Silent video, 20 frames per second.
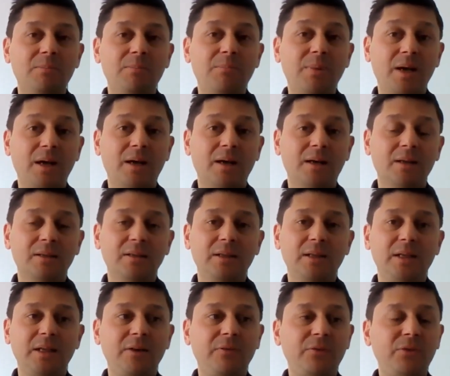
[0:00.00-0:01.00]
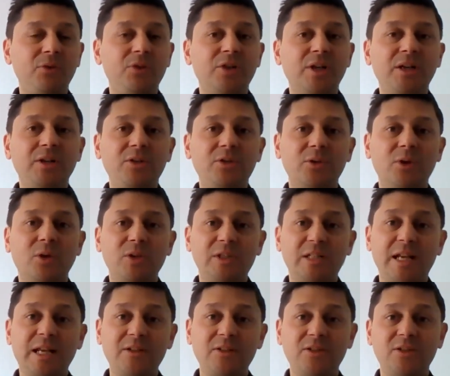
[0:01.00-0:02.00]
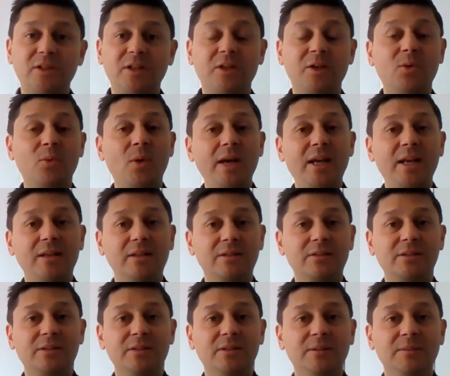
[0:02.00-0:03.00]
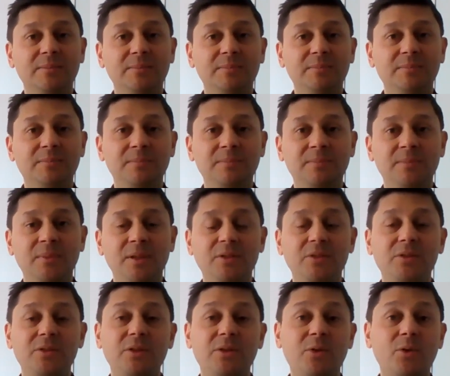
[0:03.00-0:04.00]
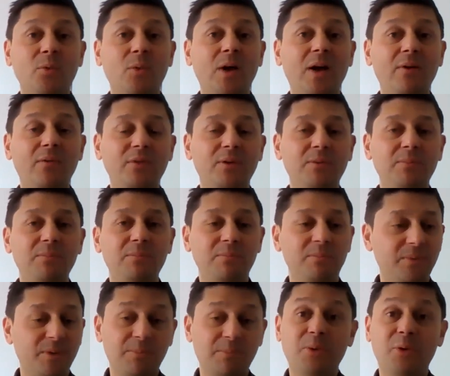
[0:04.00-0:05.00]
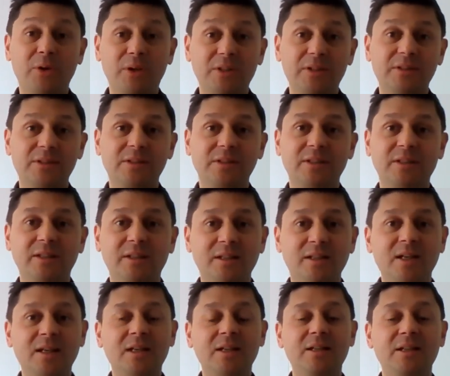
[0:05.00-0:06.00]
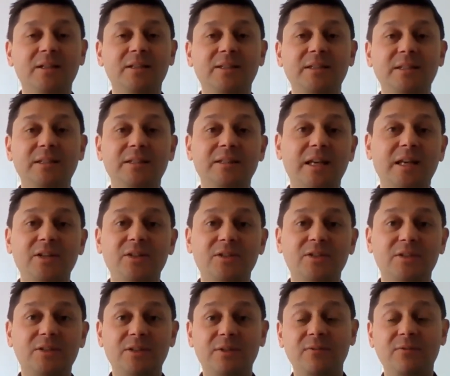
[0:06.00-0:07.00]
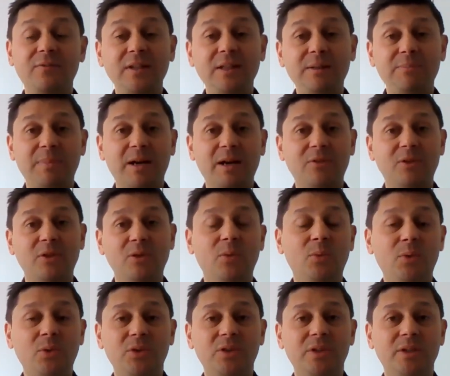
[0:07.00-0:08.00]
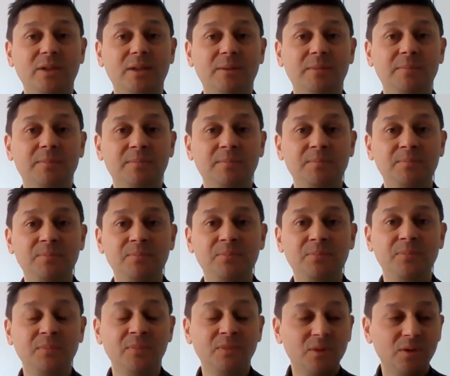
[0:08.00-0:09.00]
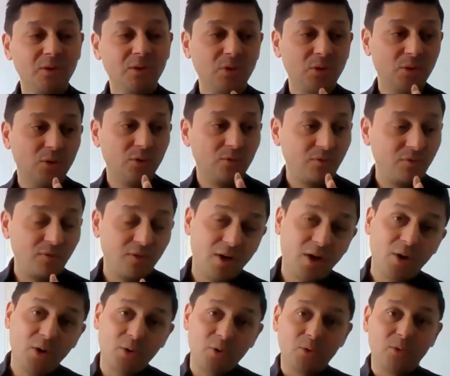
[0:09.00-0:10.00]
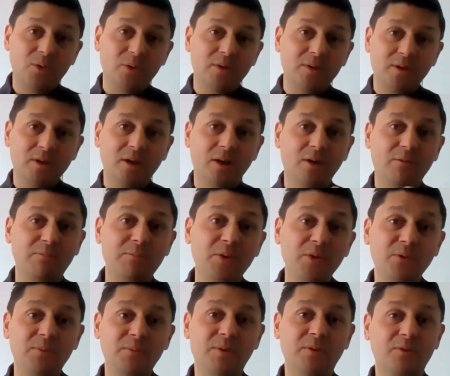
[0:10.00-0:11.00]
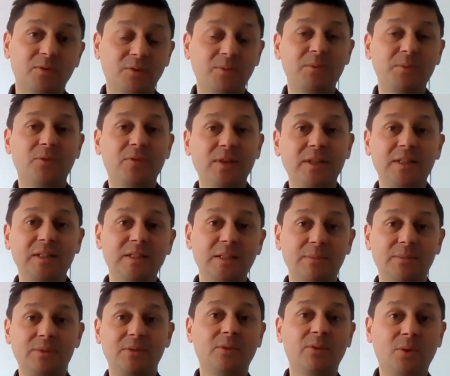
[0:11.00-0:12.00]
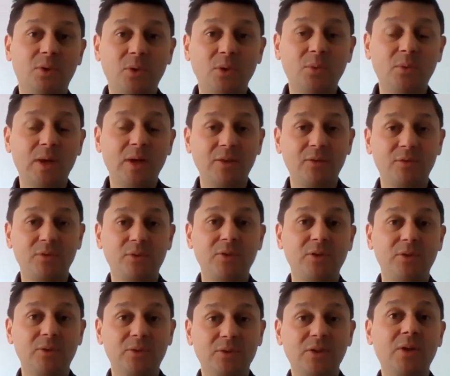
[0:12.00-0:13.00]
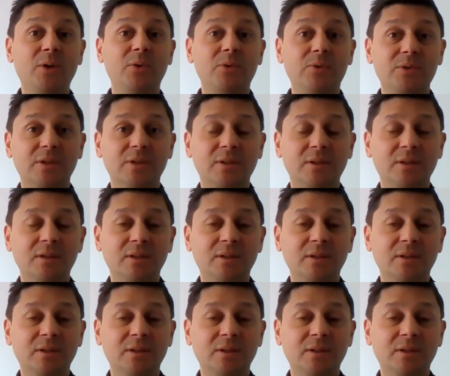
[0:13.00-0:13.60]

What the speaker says: But if you change your attention and awareness, so that you're aware of the buoyancy, the sensations, the feedback from the water, your flow of movement from your fingertips all the way through to your toes,